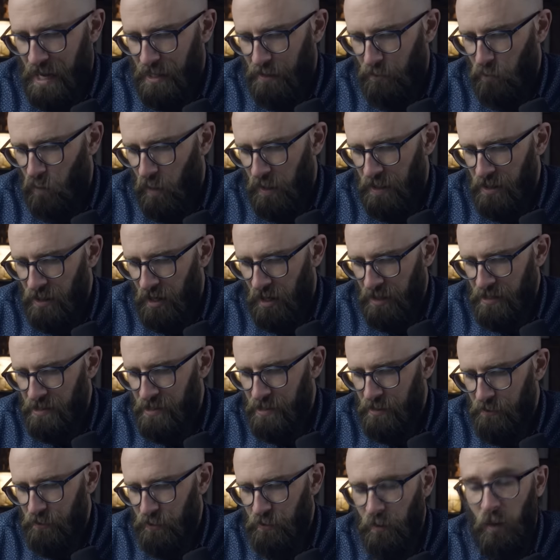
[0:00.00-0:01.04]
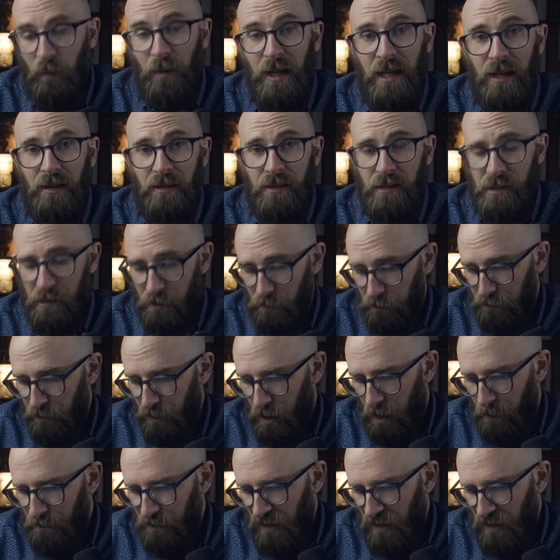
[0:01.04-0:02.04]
add up quite nicely with what we know so far.